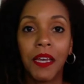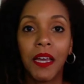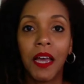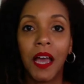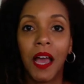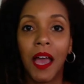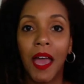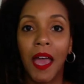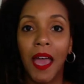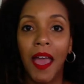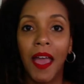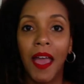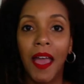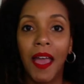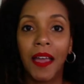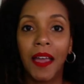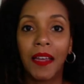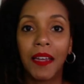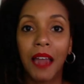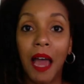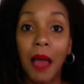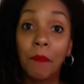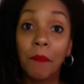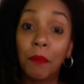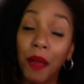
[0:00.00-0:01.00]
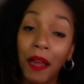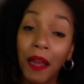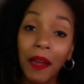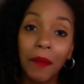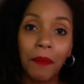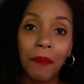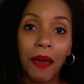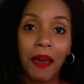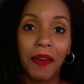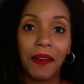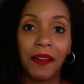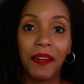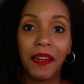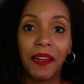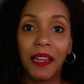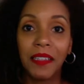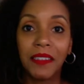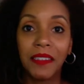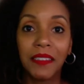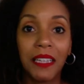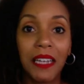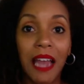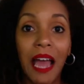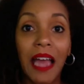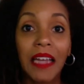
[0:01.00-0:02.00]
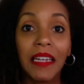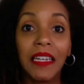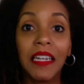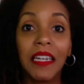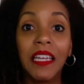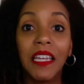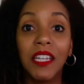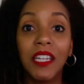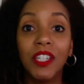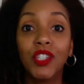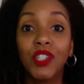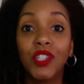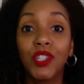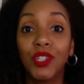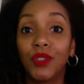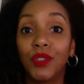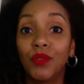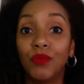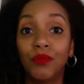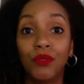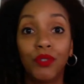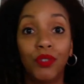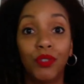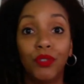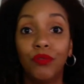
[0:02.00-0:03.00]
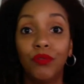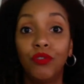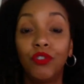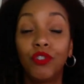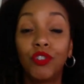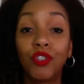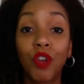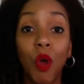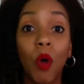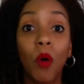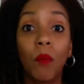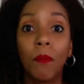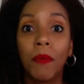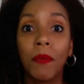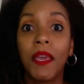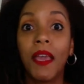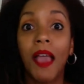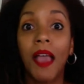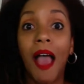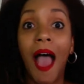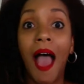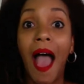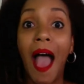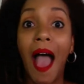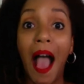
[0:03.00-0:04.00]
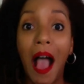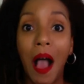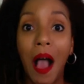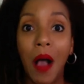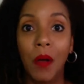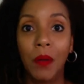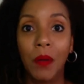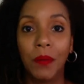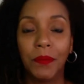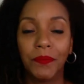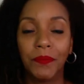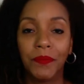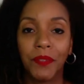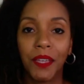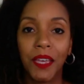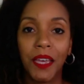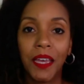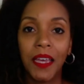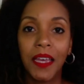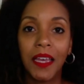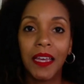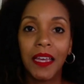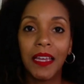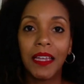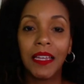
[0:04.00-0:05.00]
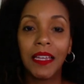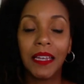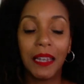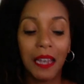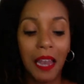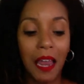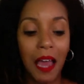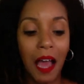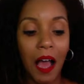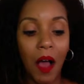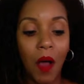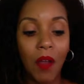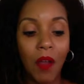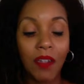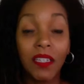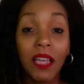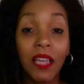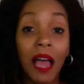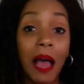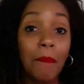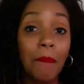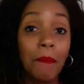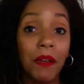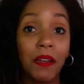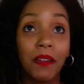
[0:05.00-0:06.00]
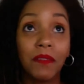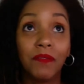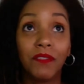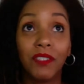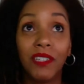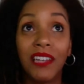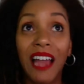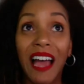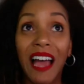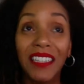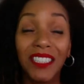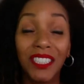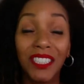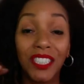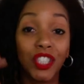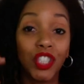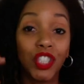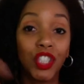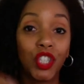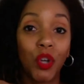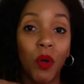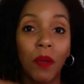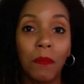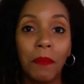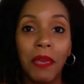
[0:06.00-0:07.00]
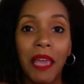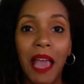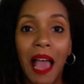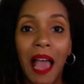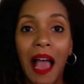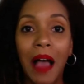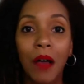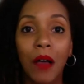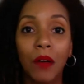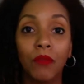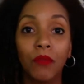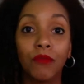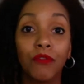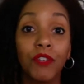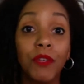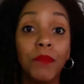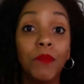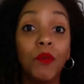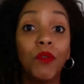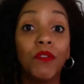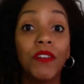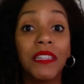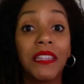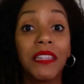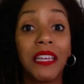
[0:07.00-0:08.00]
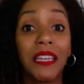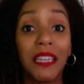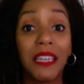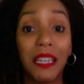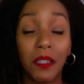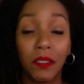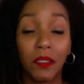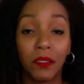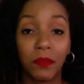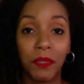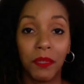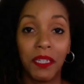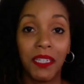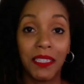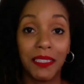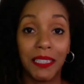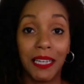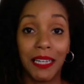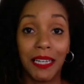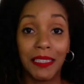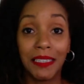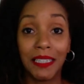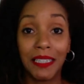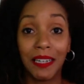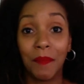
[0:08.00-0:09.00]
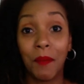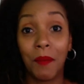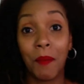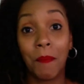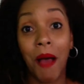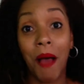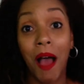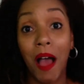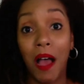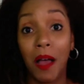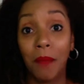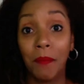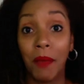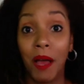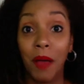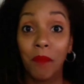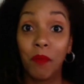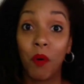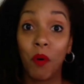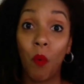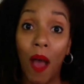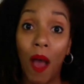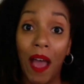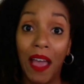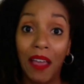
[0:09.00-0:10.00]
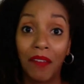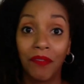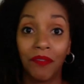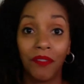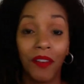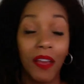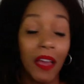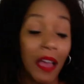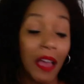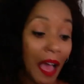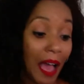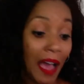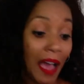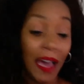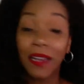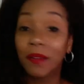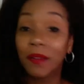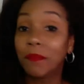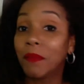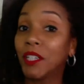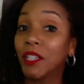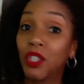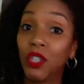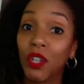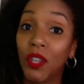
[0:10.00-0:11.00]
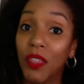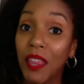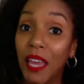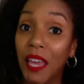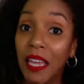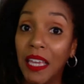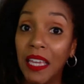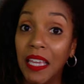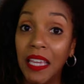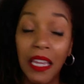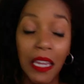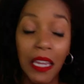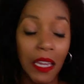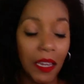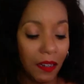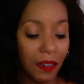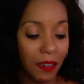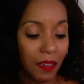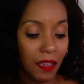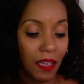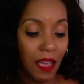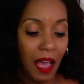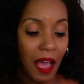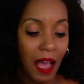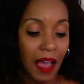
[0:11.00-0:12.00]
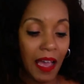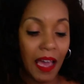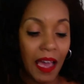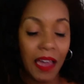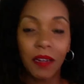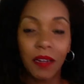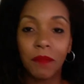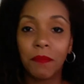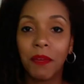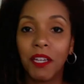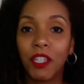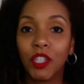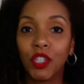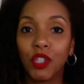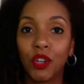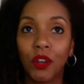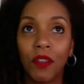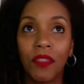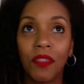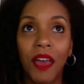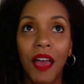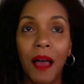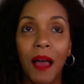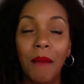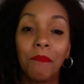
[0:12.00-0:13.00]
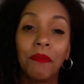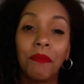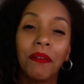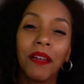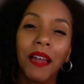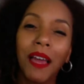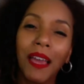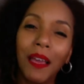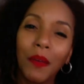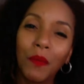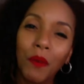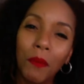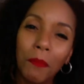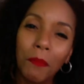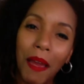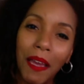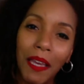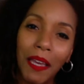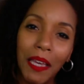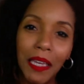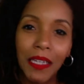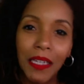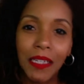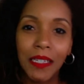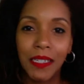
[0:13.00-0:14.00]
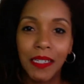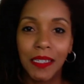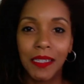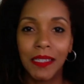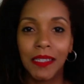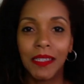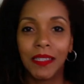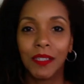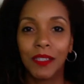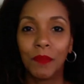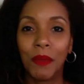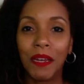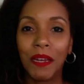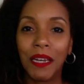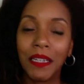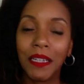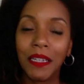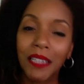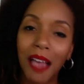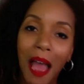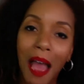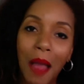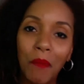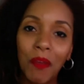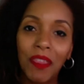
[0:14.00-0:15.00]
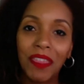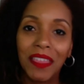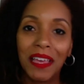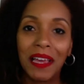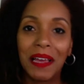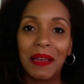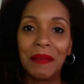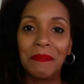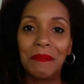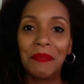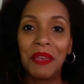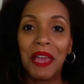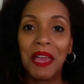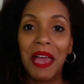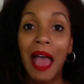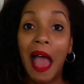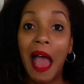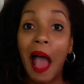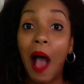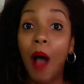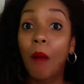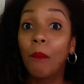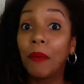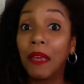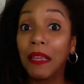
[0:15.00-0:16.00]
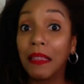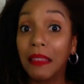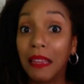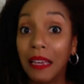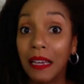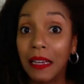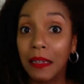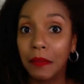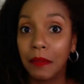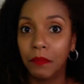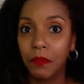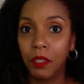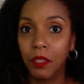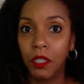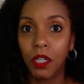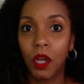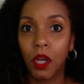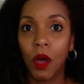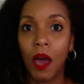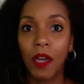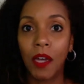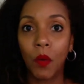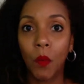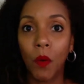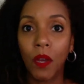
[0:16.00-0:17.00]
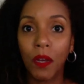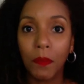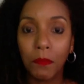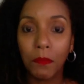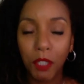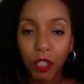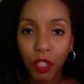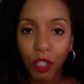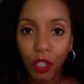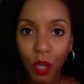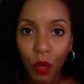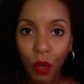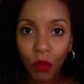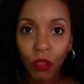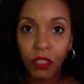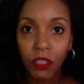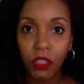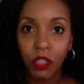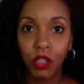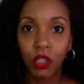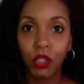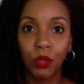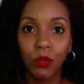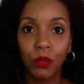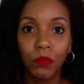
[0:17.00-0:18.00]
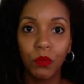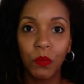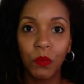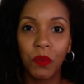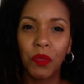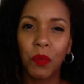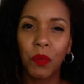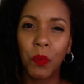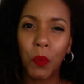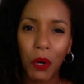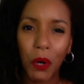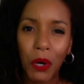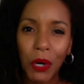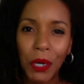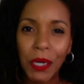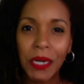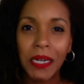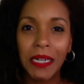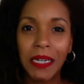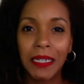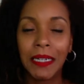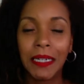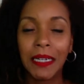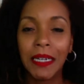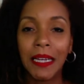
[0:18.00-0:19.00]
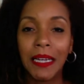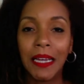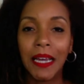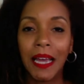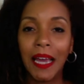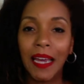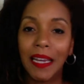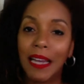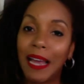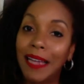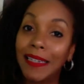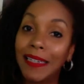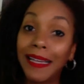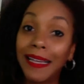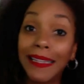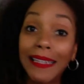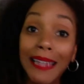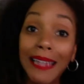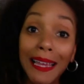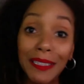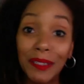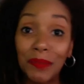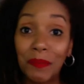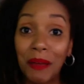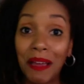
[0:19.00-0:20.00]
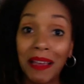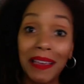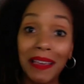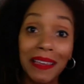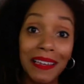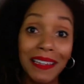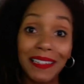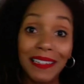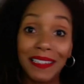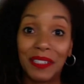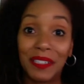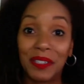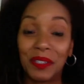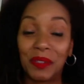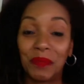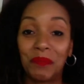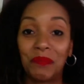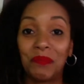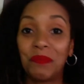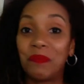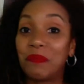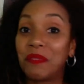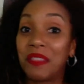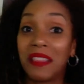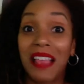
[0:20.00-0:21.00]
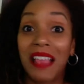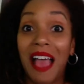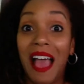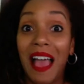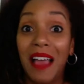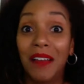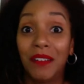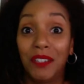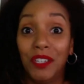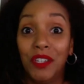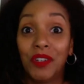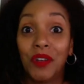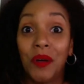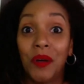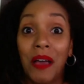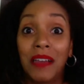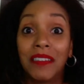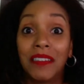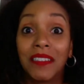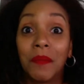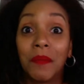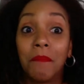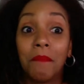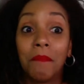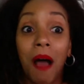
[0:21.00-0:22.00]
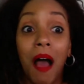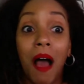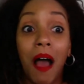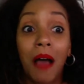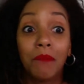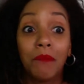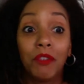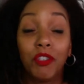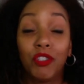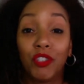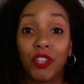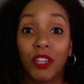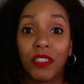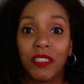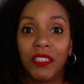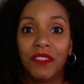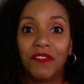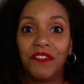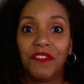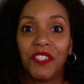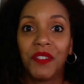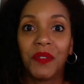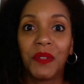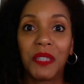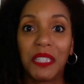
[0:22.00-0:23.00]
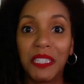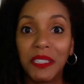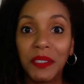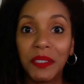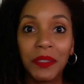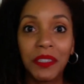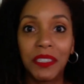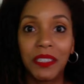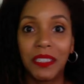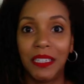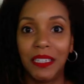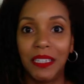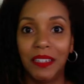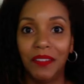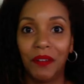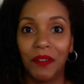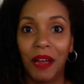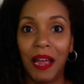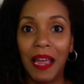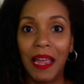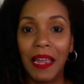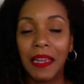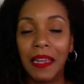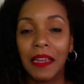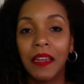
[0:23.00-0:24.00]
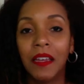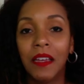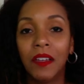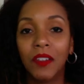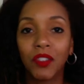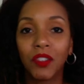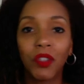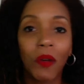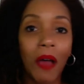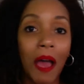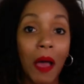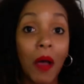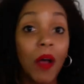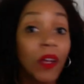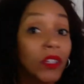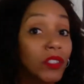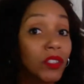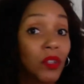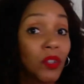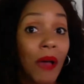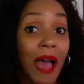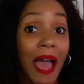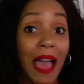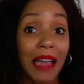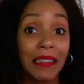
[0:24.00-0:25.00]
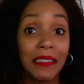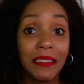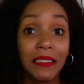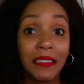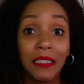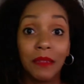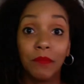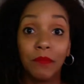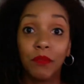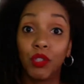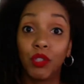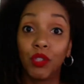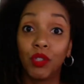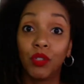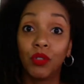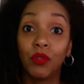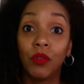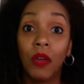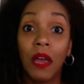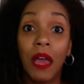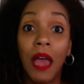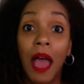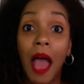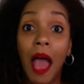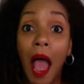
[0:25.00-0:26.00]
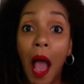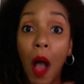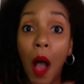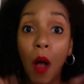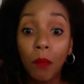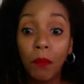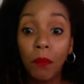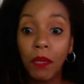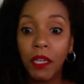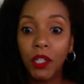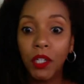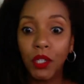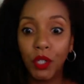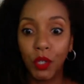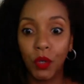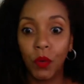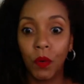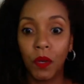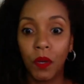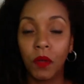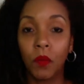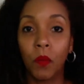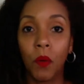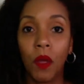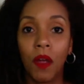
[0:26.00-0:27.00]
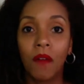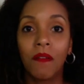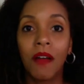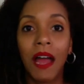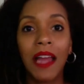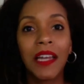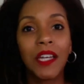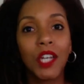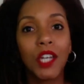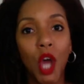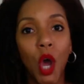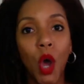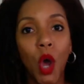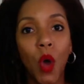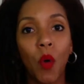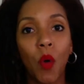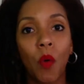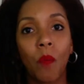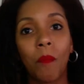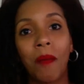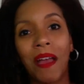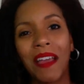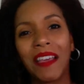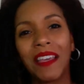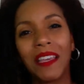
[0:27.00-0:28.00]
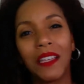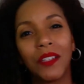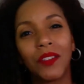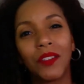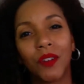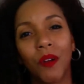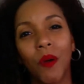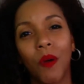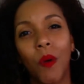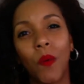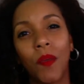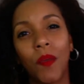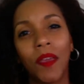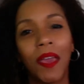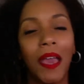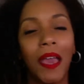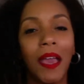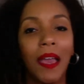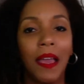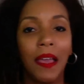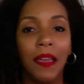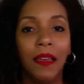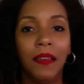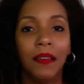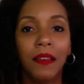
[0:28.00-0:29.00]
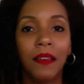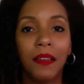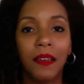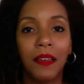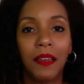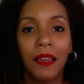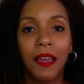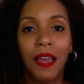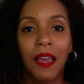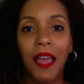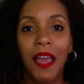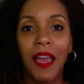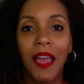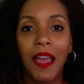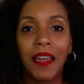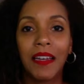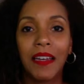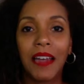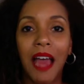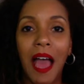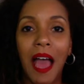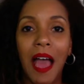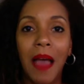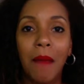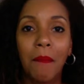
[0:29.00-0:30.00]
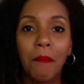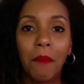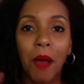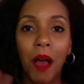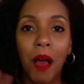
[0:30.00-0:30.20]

And I prayed about it and I said, I need you to show me how. On top of not just showing me how, removing the guilt, because like I said, I'm a mom, I'm a wife. I got to make sure they eat. I got to make sure that I'm playing with my kids, spending time with them, helping them. I don't want to be so consumed with work and I neglect my kids. That, as a mom, you start to feel guilty, right? So I also asked him to help me do it where I know my kids are okay and I'm